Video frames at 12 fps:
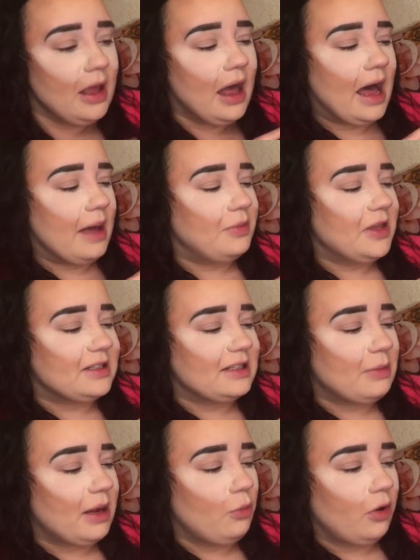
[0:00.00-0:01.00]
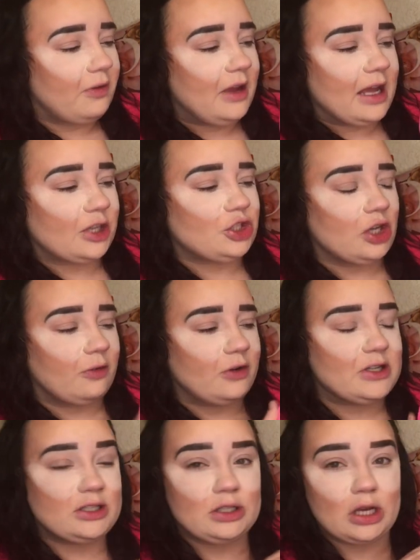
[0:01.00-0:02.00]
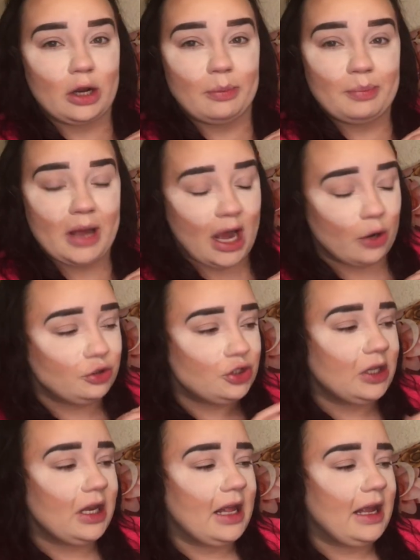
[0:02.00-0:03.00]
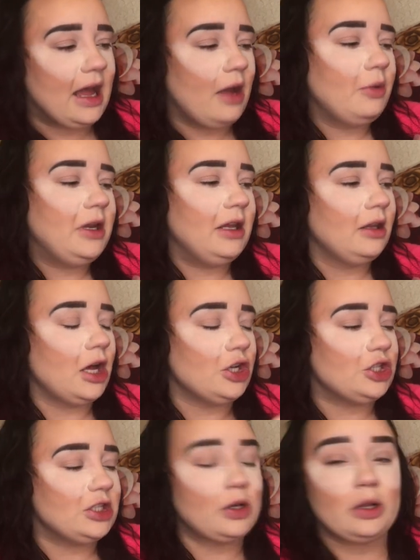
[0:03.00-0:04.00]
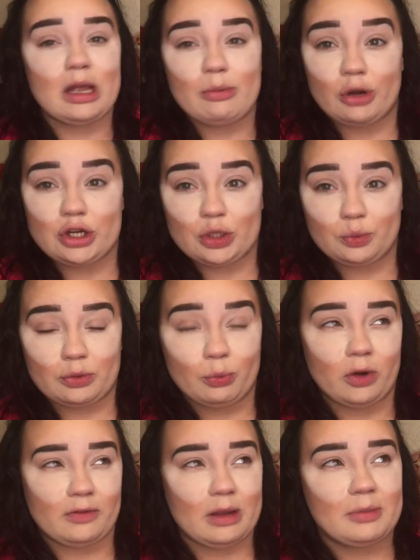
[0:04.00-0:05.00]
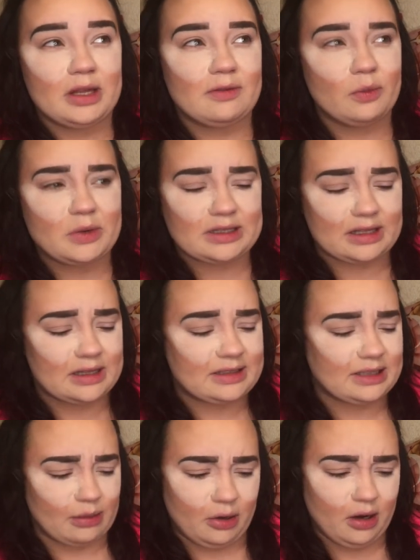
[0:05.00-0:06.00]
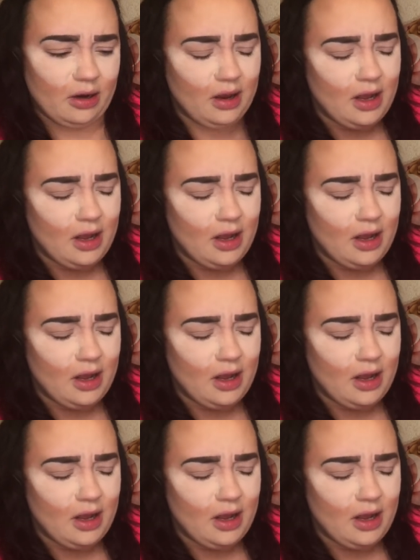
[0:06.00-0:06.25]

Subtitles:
This is my Morphe X Jeffree Star pouch that I got when he launched his collaboration with Morphe. I believe it was in the summer.